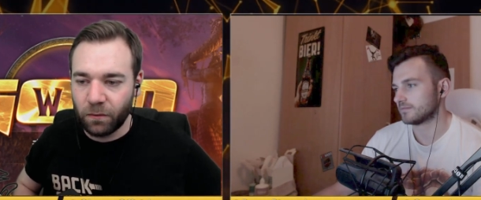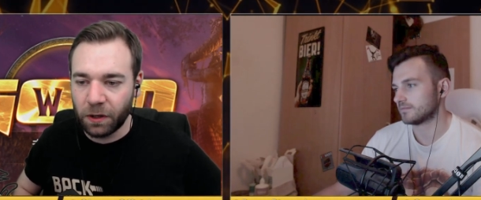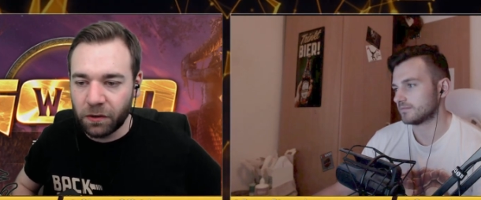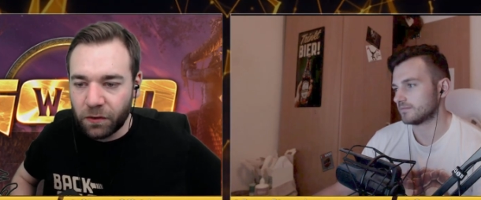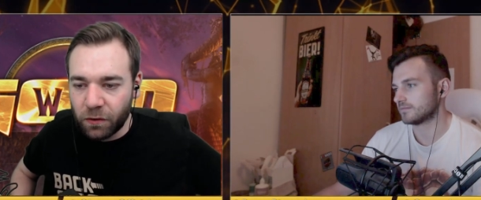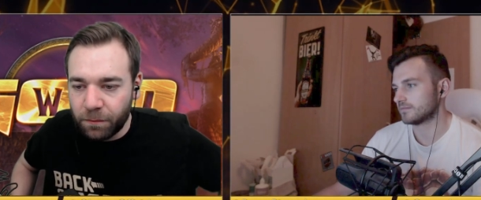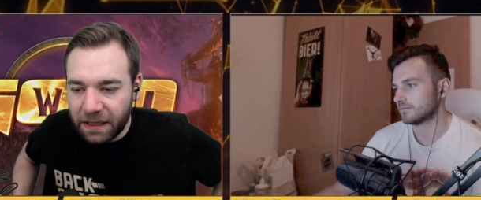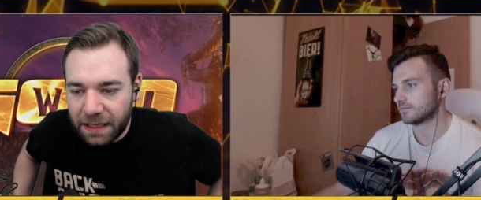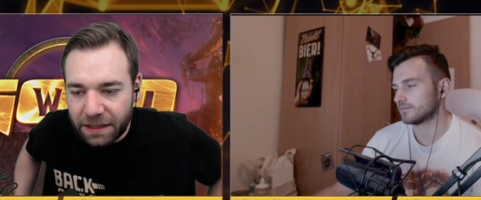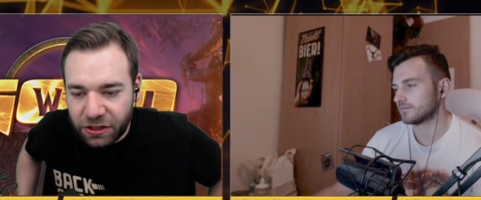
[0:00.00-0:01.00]
Speaker 1: one group
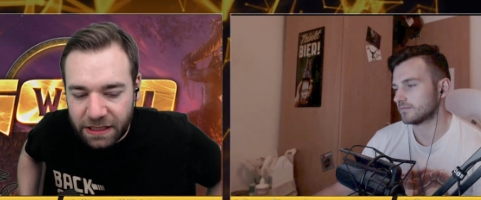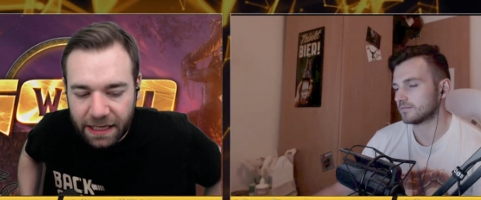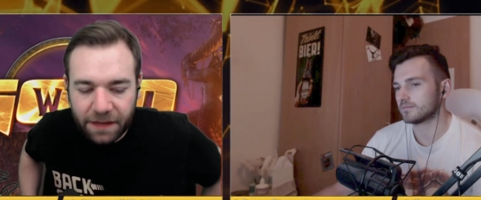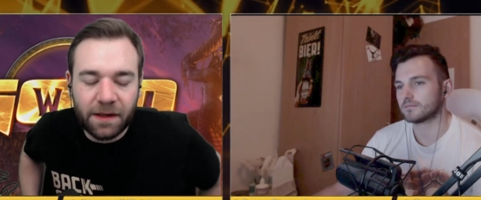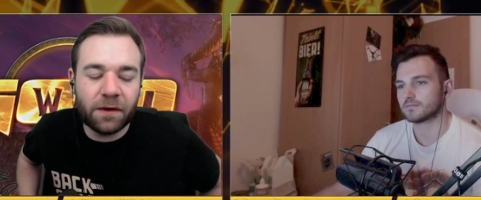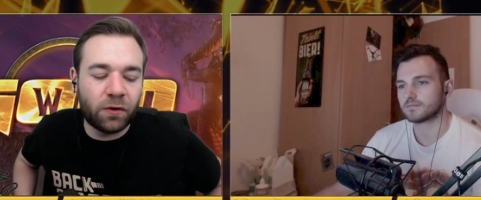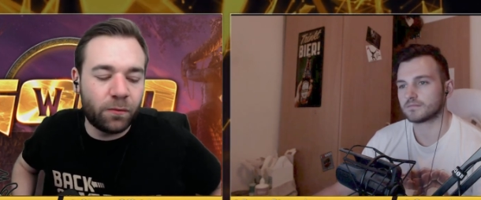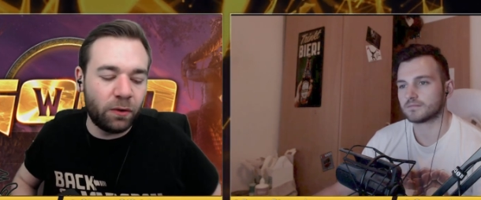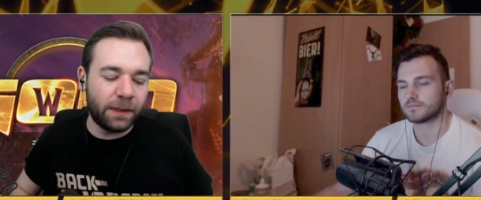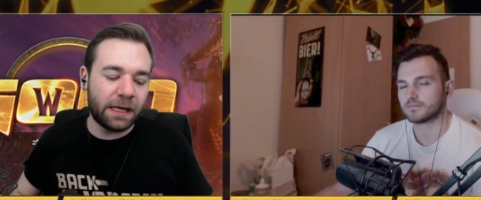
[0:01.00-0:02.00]
each day. The other group will be